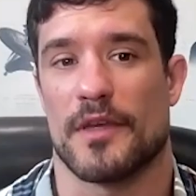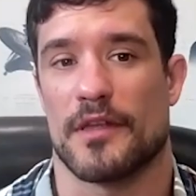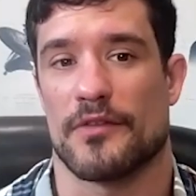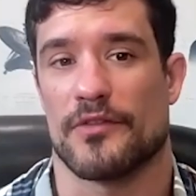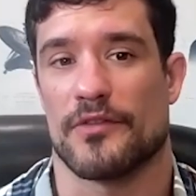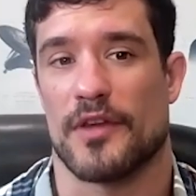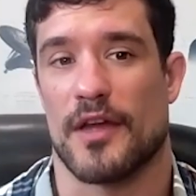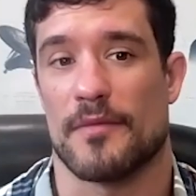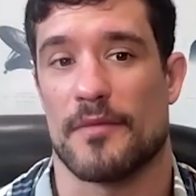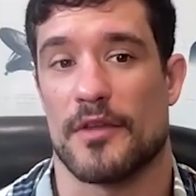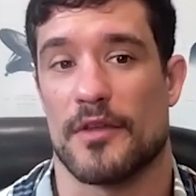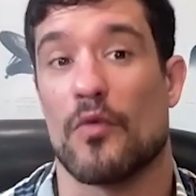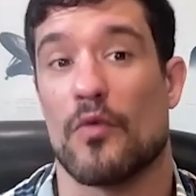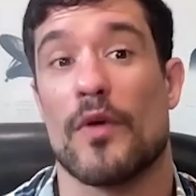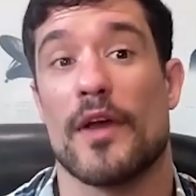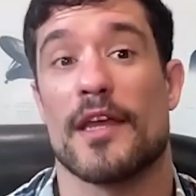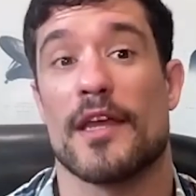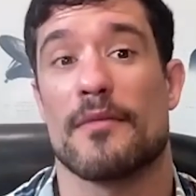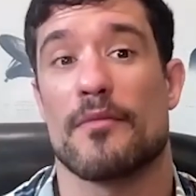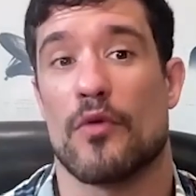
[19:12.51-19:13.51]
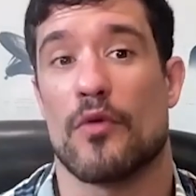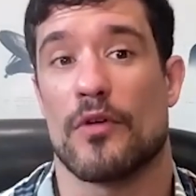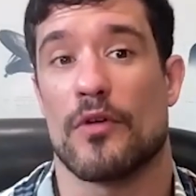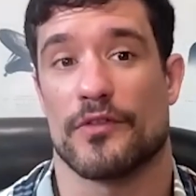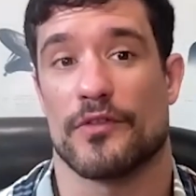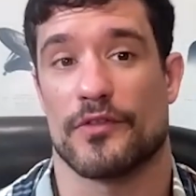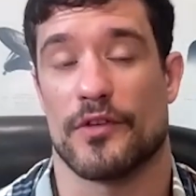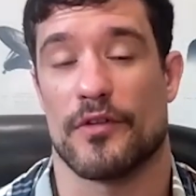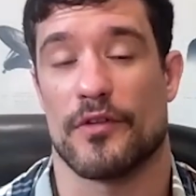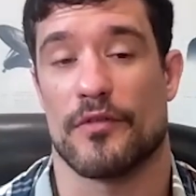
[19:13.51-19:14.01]
insomnia, way more
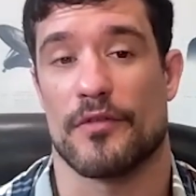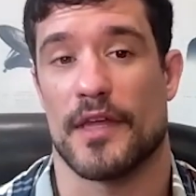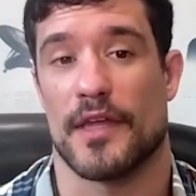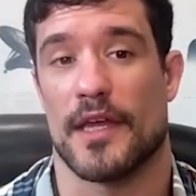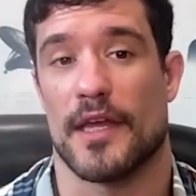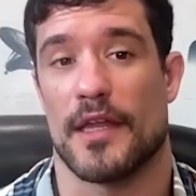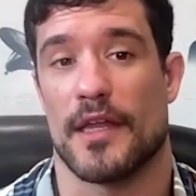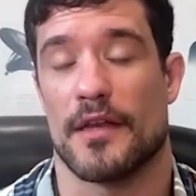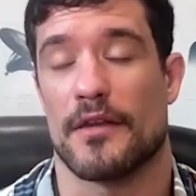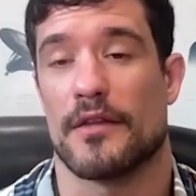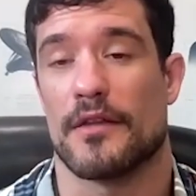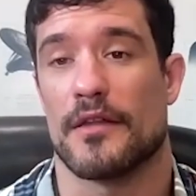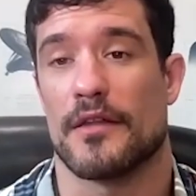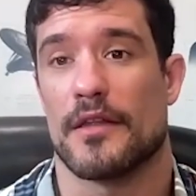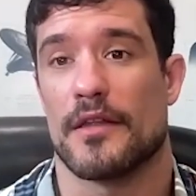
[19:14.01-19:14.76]
so than